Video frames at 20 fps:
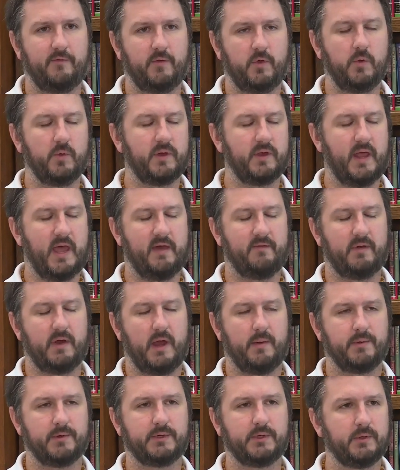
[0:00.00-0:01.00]
If you can have an
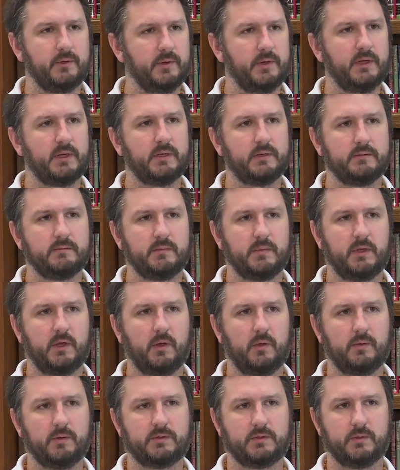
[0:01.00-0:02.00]
opportunity, you
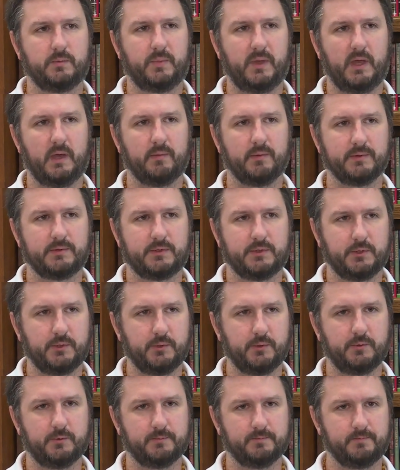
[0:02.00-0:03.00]
know, to be able
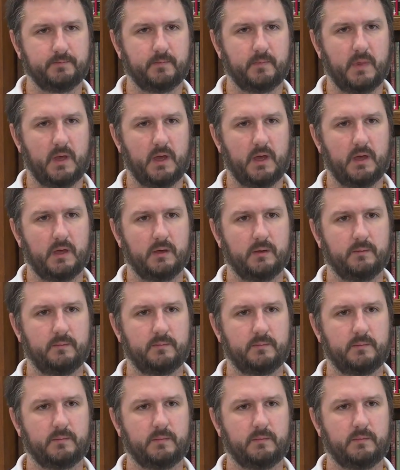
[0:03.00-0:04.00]
to uh,
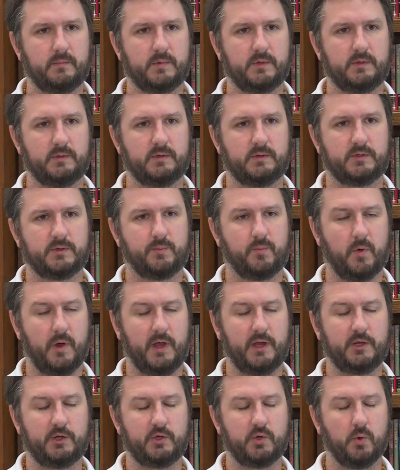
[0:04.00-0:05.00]

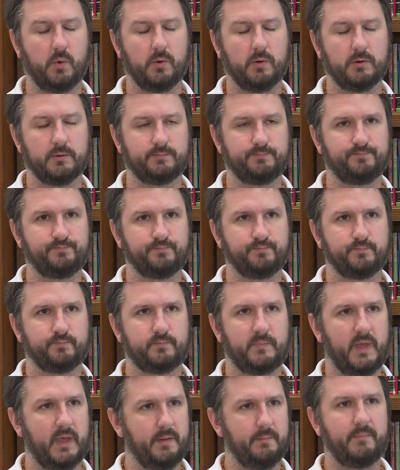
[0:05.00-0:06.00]
spread your
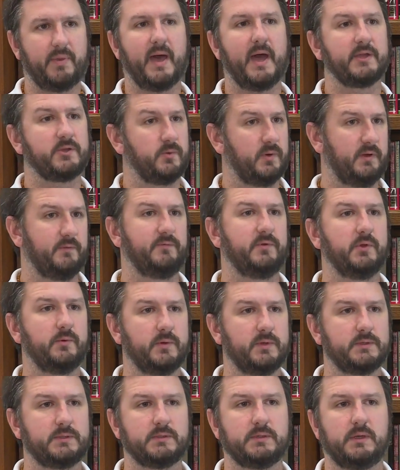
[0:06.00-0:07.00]
impact or
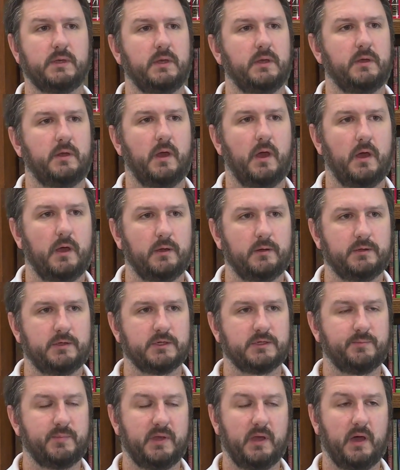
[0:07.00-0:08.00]
influence uh,
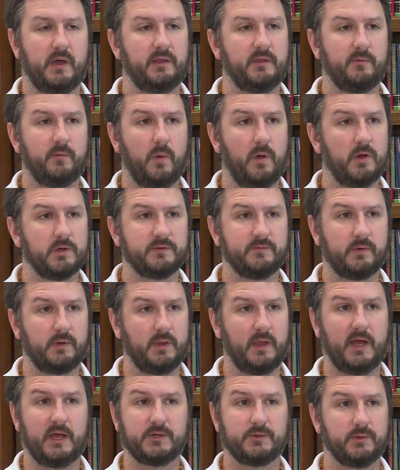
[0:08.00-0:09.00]
just beyond the walls of a
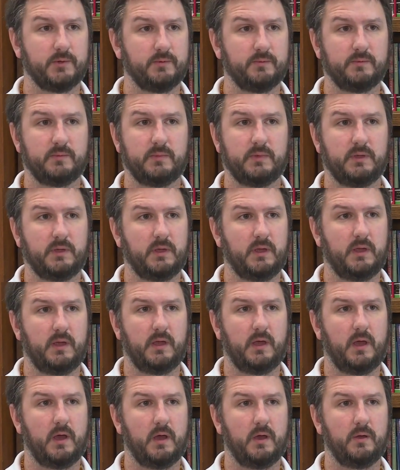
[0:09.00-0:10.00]
classroom,
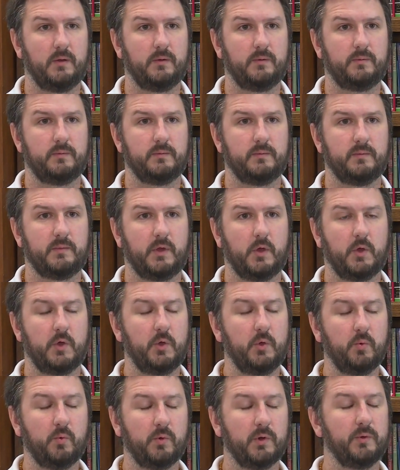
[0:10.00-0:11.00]
uh, you know,
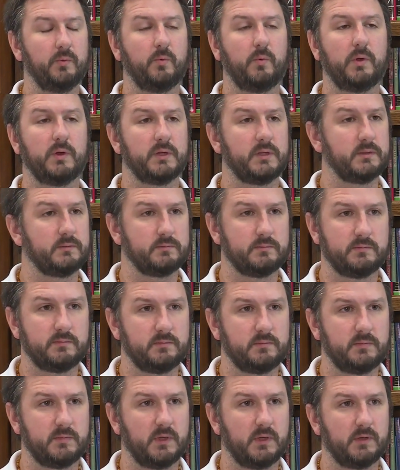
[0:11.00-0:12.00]
who wouldn't want
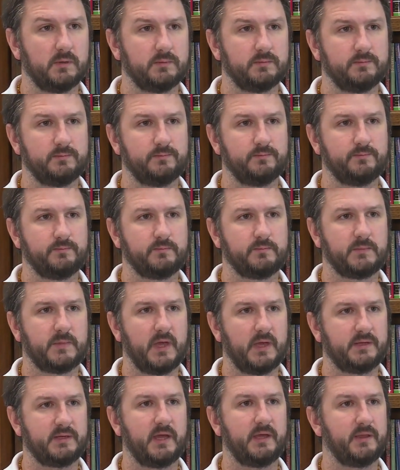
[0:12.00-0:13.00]
to, you know,
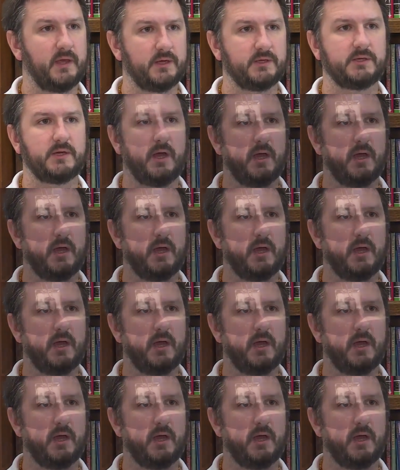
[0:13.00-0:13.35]
kind of take that